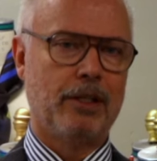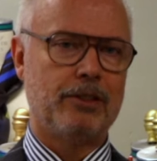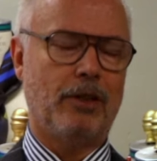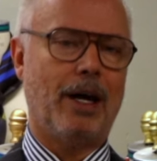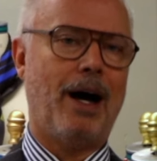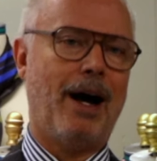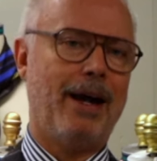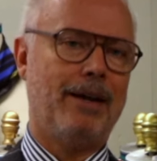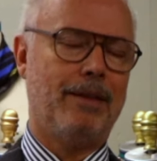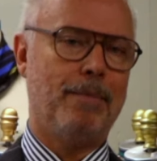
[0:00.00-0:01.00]
So the
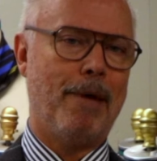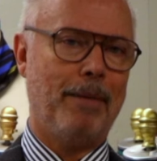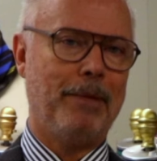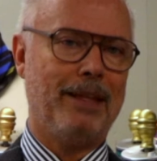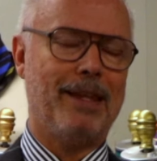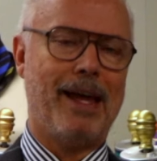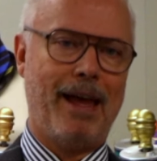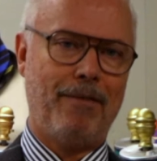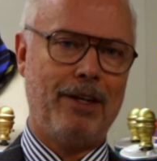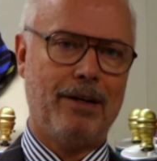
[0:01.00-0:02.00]
higher the mummy, the
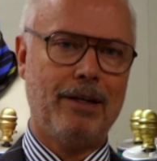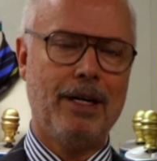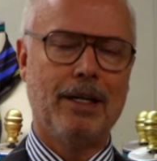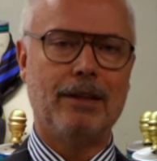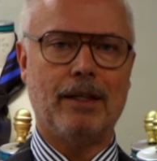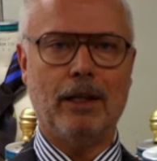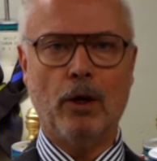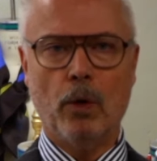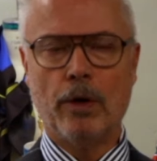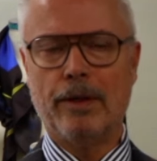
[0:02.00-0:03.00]
heavier, the
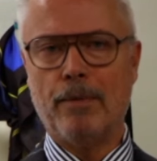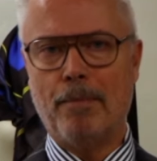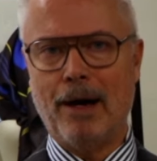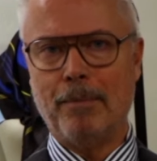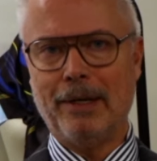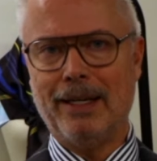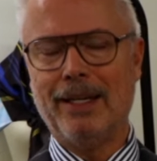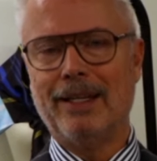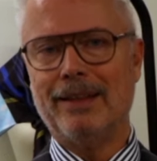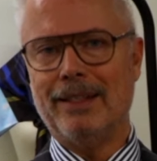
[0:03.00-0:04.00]
lower the mummy,
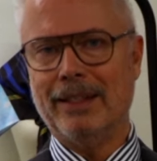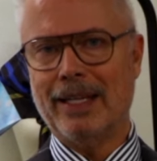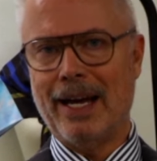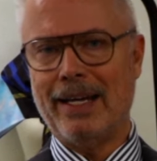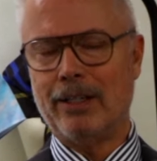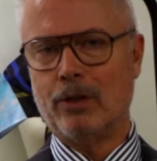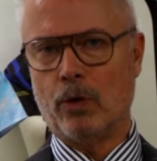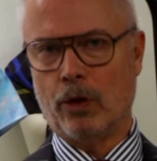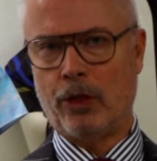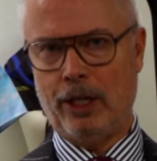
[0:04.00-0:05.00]
the lighter
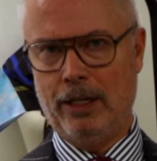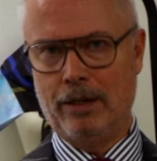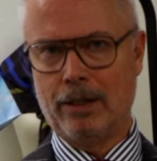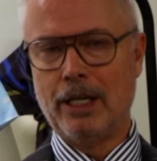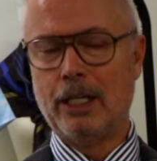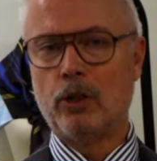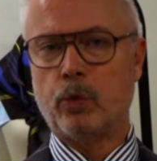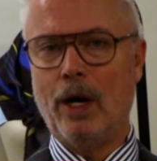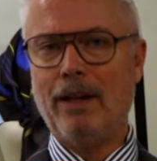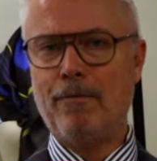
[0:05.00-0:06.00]
or thinner.
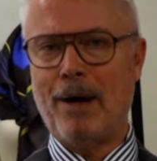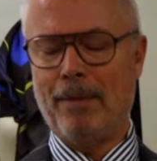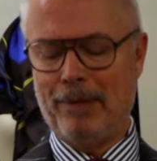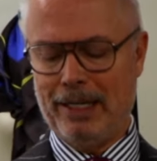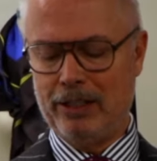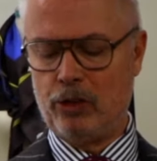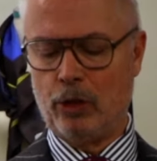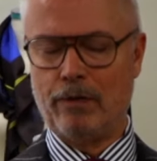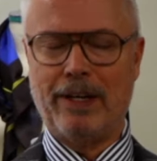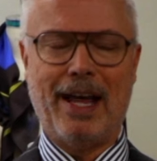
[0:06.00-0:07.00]
12 mummy is
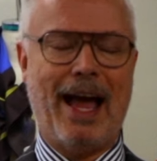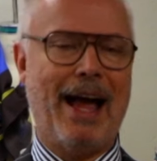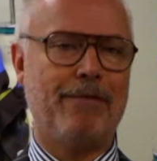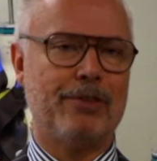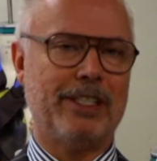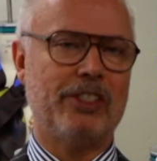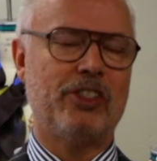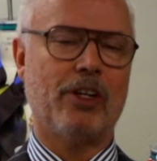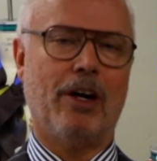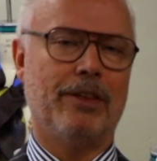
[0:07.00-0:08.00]
sort of an
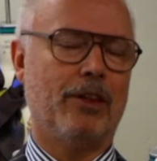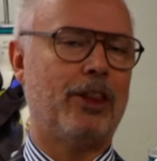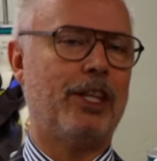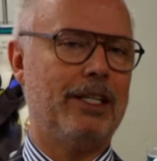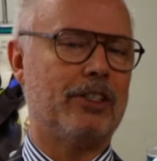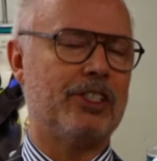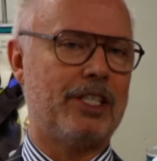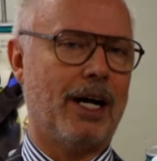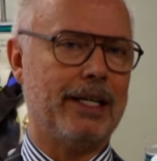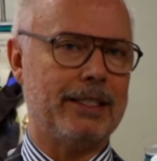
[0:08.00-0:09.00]
average on the thinner
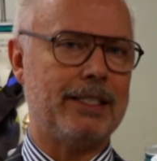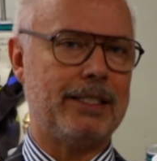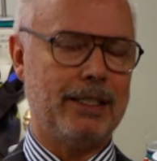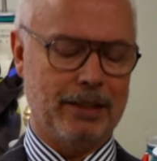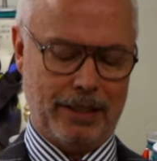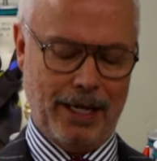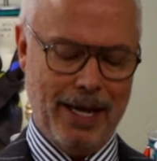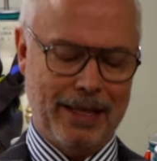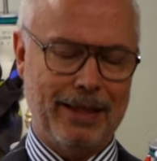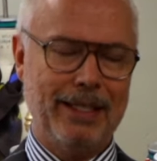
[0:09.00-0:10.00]
side silk.
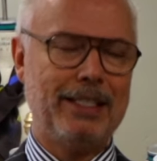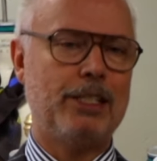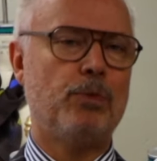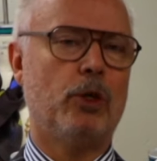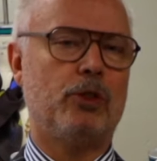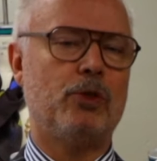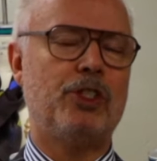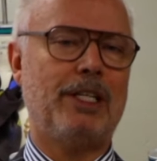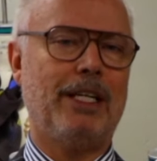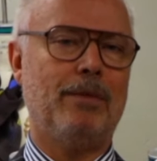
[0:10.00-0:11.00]
This is what you
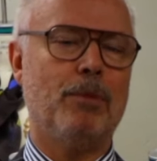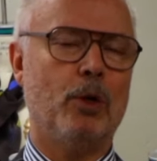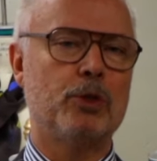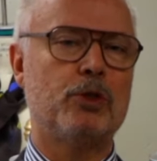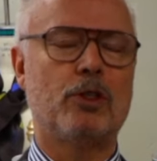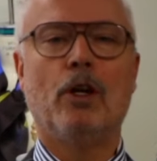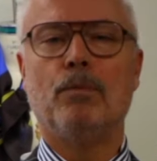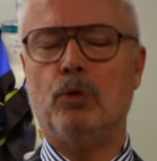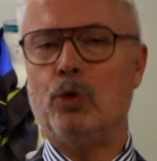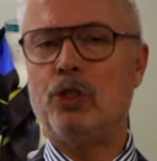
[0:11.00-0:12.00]
see in most
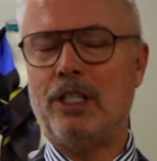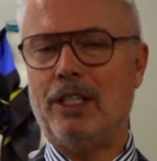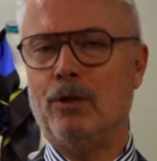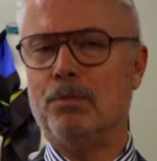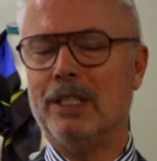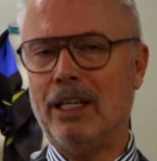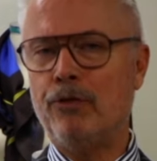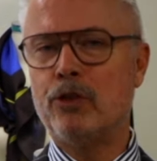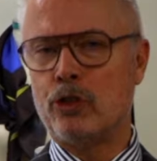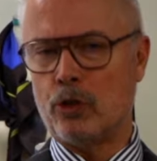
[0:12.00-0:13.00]
museum
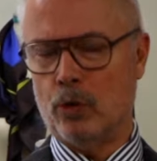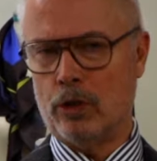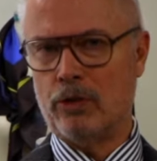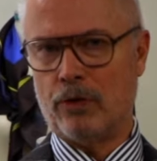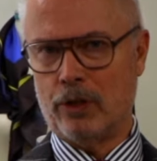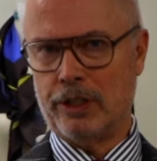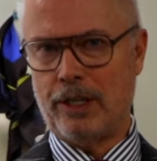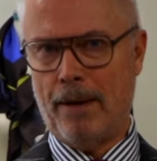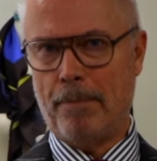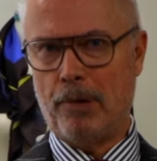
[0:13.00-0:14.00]
gift stores, for
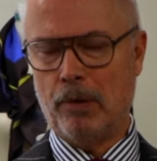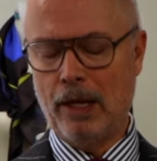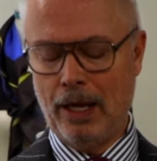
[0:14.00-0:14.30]
example.